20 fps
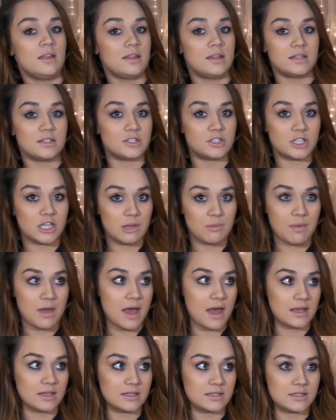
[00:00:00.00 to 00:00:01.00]
this cheap
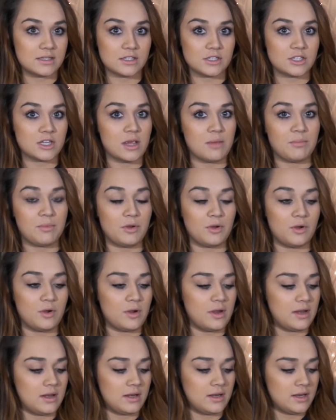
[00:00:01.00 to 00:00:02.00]
ass shampoo
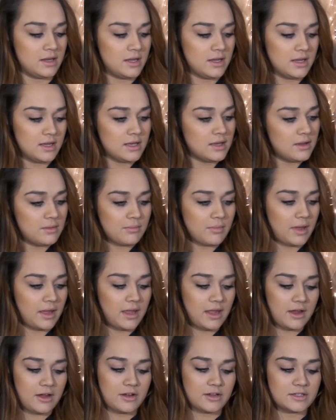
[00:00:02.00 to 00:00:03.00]
and my
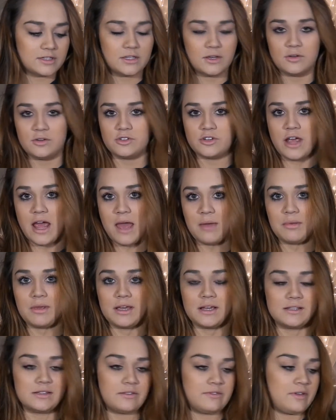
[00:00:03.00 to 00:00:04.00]
hair is so dry
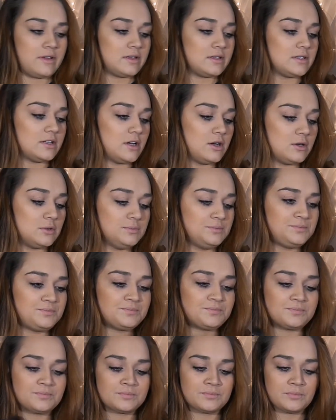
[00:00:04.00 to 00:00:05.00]
because of it. So
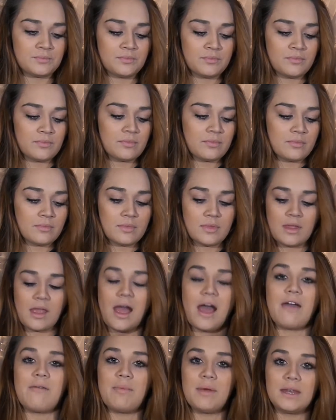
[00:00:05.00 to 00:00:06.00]

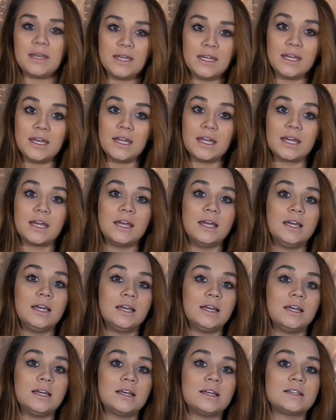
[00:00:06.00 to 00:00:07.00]
I've been needing
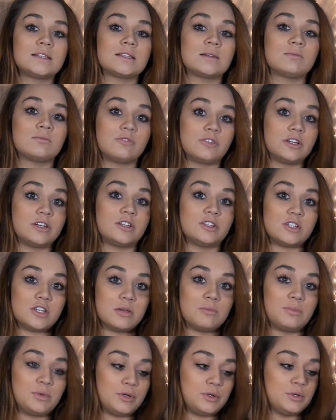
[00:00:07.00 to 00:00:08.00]
some real
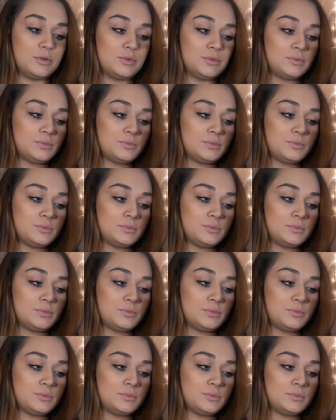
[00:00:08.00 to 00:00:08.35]
shampoo.